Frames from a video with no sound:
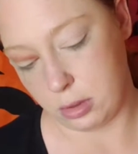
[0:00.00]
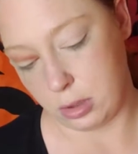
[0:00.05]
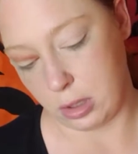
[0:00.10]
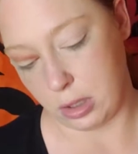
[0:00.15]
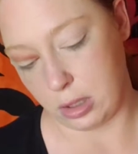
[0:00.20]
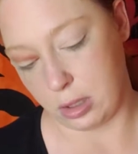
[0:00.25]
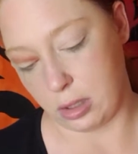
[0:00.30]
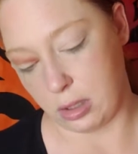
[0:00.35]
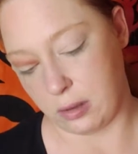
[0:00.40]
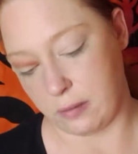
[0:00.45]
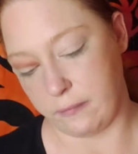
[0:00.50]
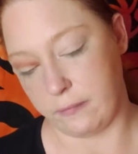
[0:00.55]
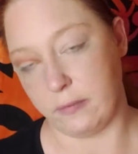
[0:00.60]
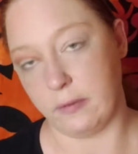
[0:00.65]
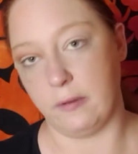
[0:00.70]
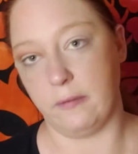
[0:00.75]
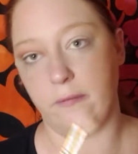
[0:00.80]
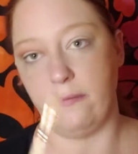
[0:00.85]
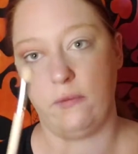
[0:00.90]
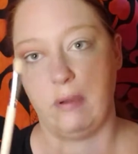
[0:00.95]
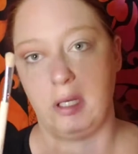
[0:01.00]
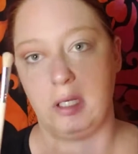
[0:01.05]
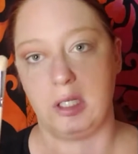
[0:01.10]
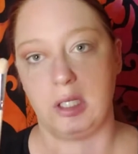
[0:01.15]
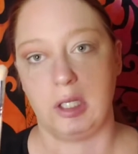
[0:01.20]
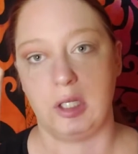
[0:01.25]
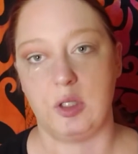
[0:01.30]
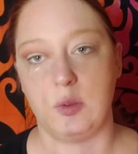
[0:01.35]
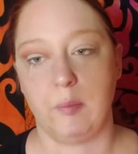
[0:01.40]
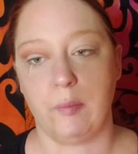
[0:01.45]
I have the
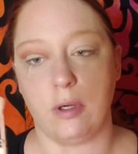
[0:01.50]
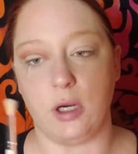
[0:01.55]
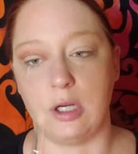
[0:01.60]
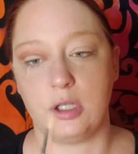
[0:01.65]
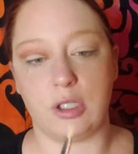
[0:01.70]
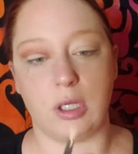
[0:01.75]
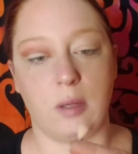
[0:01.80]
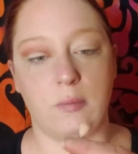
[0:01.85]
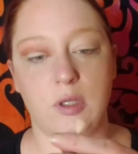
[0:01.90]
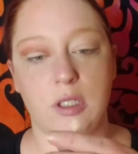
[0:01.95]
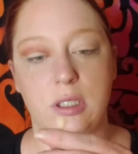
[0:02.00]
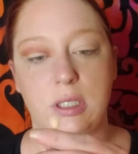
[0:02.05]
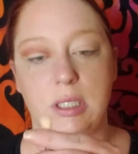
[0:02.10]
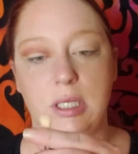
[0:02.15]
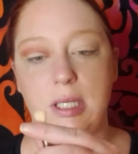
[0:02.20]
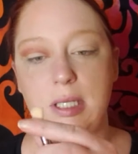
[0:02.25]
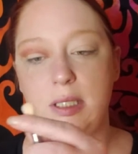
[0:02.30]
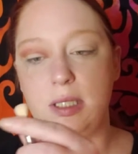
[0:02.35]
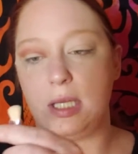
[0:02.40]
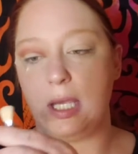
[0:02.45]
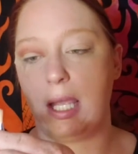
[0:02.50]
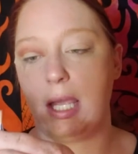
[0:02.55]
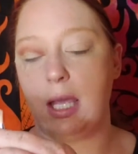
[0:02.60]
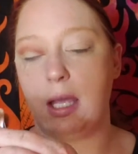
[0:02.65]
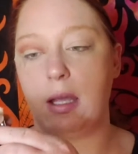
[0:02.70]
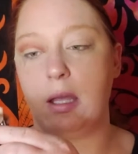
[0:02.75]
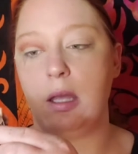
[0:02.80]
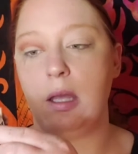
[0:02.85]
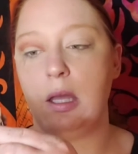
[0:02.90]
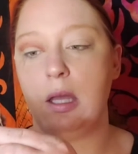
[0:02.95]
vintage brush. I'm just going to
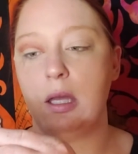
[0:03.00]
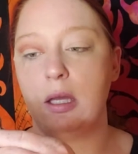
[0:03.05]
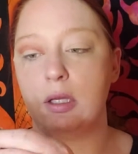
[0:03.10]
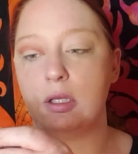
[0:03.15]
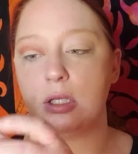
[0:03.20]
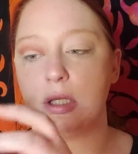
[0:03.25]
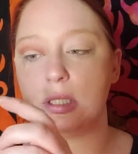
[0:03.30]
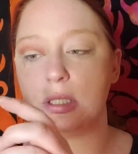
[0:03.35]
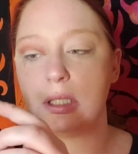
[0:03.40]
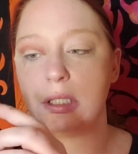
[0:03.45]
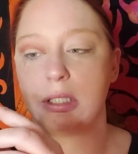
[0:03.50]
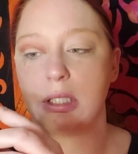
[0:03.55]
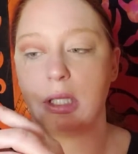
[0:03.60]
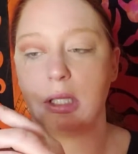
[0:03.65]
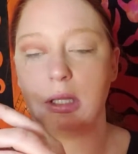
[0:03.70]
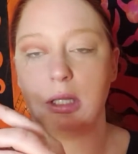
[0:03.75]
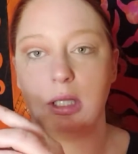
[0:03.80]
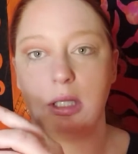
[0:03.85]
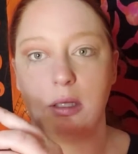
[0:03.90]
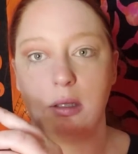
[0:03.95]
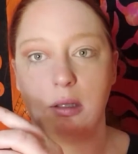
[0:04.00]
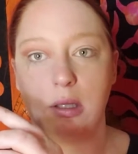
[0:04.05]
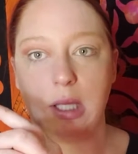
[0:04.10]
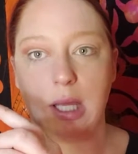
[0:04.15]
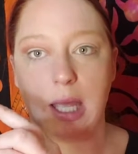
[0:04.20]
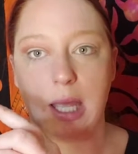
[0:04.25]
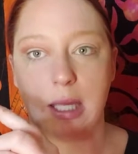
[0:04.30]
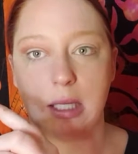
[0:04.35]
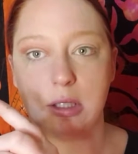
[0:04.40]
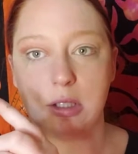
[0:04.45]
take just this little
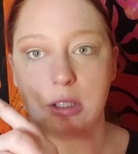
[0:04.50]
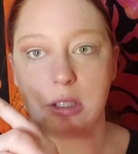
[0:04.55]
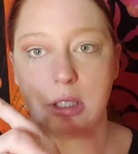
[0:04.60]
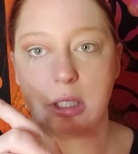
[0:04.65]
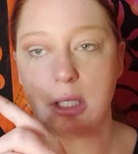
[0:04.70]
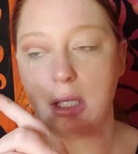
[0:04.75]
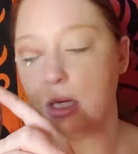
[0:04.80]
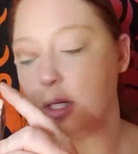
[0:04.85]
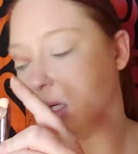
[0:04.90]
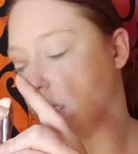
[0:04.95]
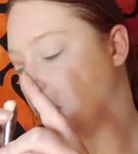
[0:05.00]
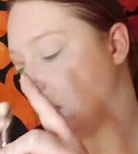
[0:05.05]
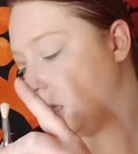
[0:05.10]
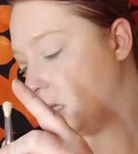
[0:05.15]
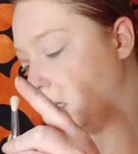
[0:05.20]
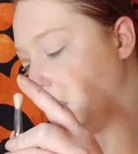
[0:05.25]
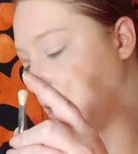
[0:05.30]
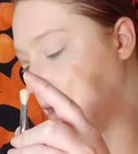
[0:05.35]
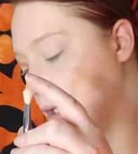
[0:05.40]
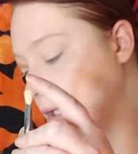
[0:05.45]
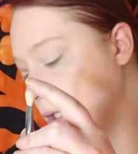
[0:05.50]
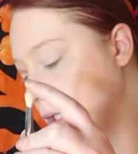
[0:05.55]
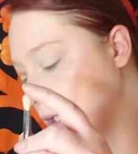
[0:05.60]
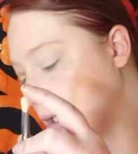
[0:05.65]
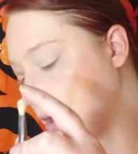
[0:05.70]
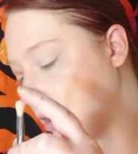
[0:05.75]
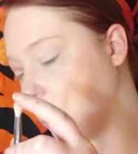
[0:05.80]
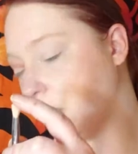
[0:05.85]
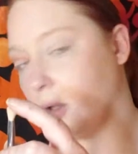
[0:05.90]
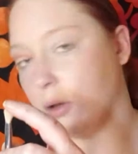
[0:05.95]
edge here
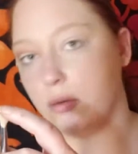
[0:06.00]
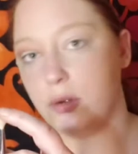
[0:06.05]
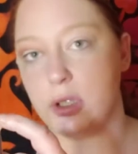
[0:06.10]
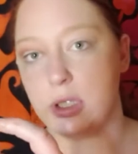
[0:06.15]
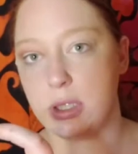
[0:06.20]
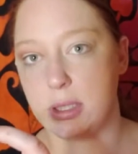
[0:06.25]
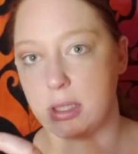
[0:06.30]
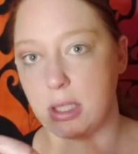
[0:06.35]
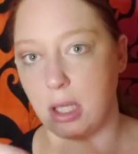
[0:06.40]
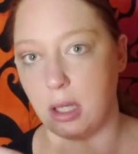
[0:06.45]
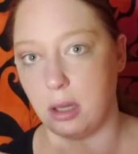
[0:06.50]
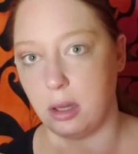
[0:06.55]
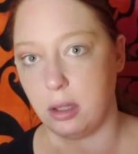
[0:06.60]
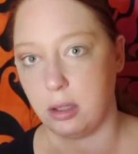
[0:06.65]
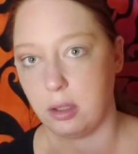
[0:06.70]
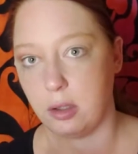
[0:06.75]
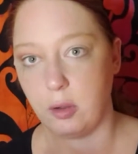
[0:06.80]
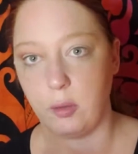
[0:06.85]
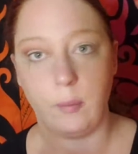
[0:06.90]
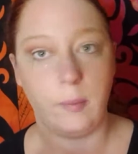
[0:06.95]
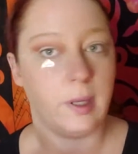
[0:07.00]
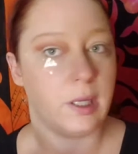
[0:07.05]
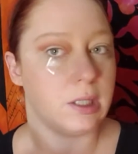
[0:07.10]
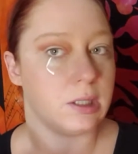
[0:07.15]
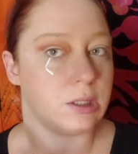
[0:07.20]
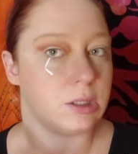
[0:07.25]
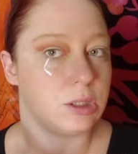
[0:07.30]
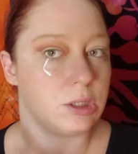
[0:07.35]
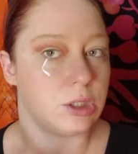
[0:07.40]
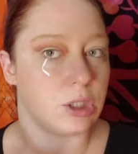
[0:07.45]
and go just a little bit
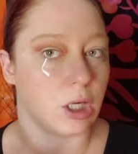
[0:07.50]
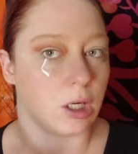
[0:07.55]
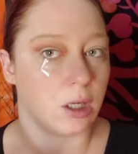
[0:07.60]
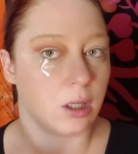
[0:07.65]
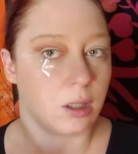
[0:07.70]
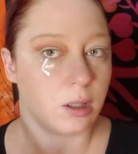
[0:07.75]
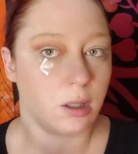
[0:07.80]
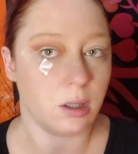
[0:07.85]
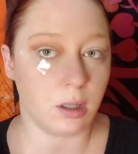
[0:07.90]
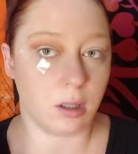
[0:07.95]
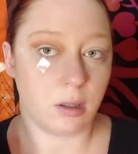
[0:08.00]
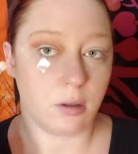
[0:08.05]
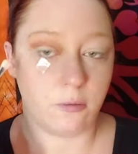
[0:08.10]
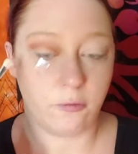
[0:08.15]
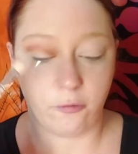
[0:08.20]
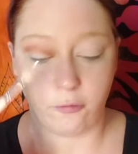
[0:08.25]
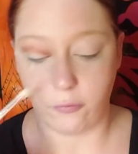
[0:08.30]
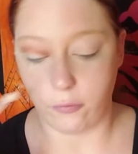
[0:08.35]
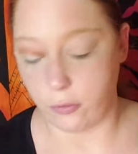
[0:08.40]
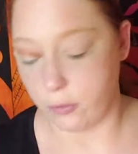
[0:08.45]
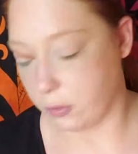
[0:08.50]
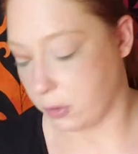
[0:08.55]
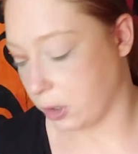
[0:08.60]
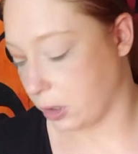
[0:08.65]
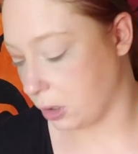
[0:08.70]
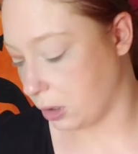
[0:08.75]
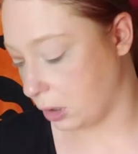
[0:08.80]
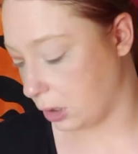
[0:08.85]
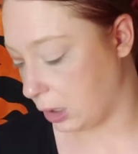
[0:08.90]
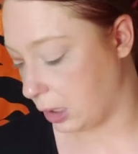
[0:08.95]
darker
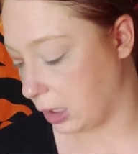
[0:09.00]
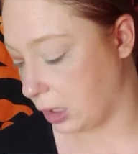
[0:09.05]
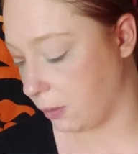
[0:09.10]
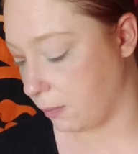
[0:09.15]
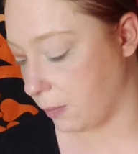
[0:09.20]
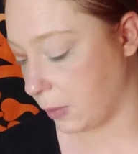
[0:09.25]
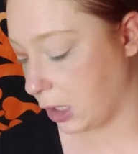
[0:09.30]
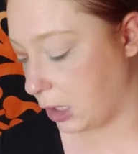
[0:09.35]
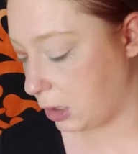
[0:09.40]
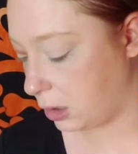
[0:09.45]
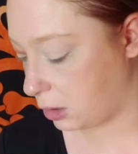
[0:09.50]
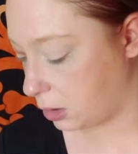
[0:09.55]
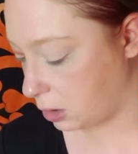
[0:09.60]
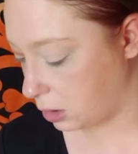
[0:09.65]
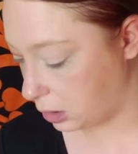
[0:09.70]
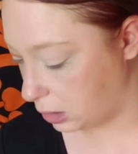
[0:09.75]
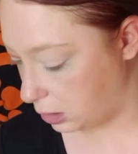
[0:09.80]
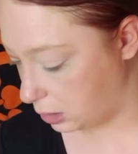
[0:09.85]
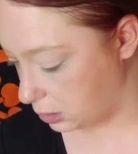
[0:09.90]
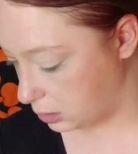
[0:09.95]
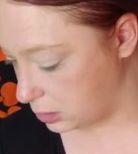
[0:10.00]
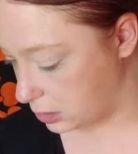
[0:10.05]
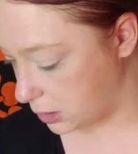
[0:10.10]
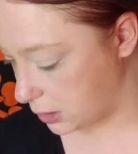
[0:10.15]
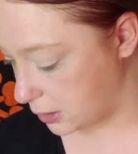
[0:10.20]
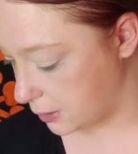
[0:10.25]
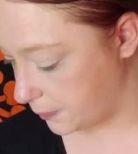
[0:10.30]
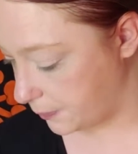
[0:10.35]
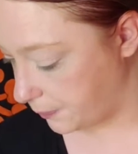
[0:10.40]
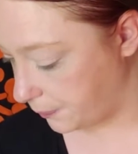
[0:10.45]
for in my crease.